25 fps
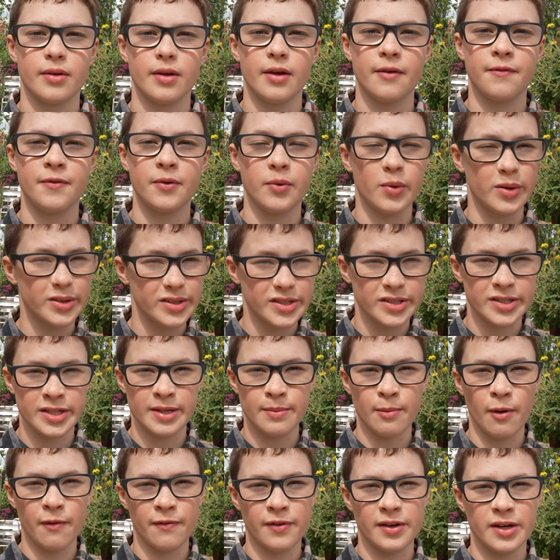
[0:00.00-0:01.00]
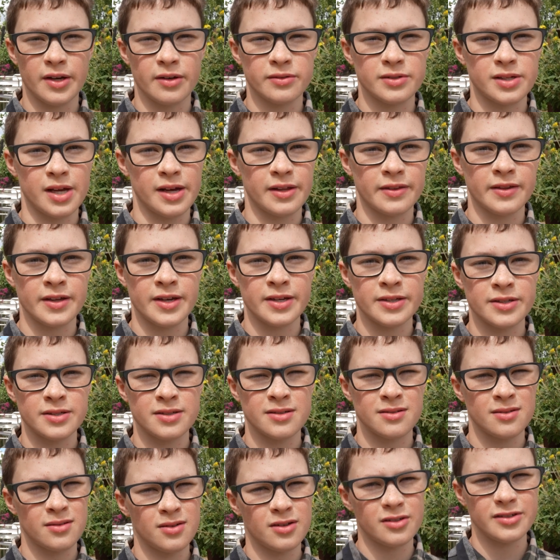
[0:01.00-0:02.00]
If you want to see more videos like
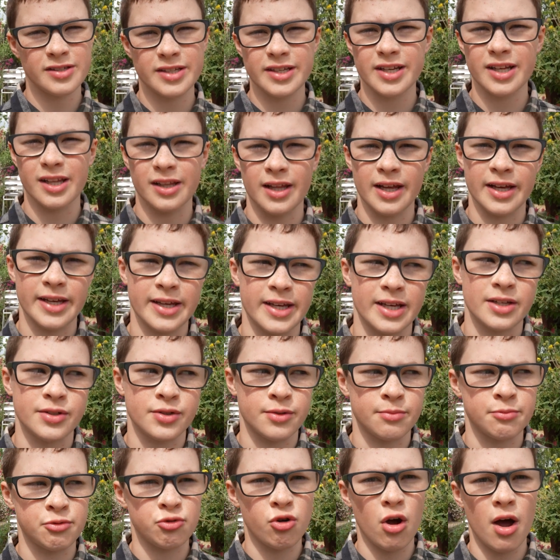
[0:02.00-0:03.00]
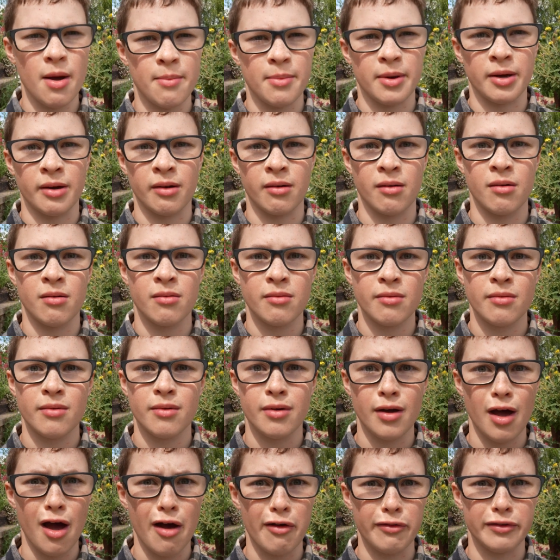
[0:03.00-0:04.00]
this, consider liking and subscribing.
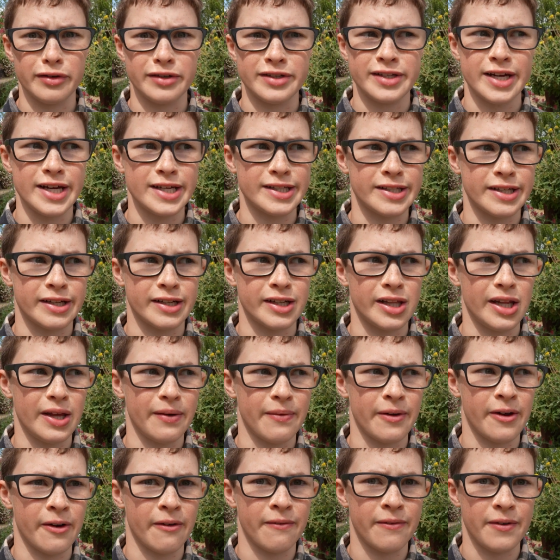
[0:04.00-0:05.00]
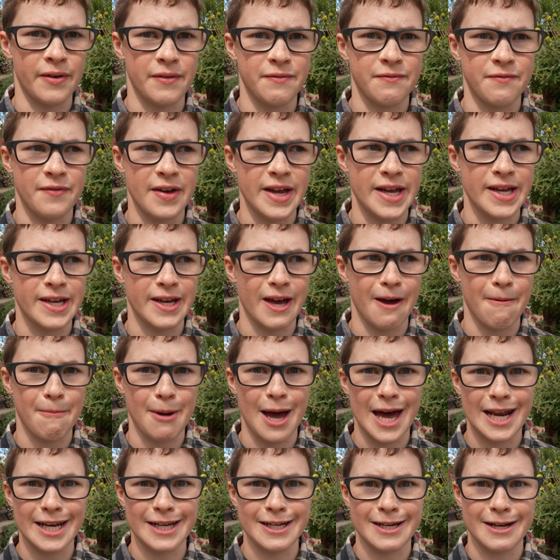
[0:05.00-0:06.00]
It only takes a click of a finger,
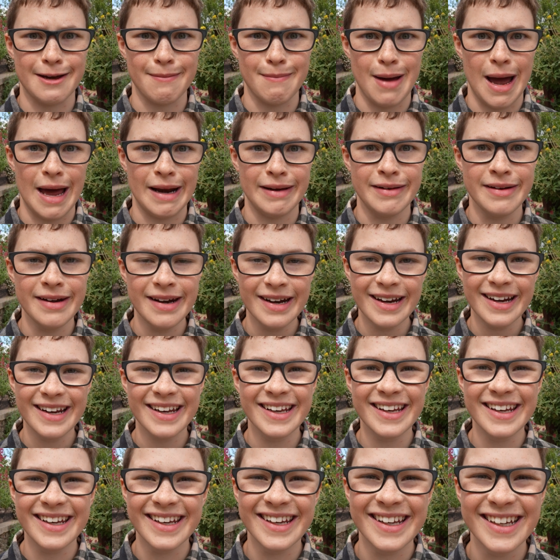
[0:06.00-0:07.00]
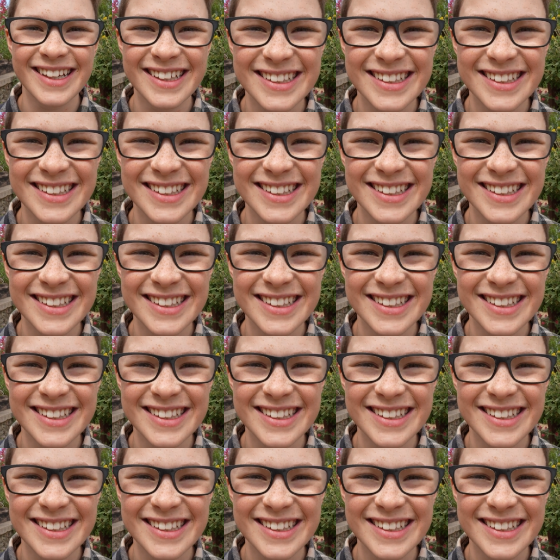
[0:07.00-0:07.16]
man. Come on.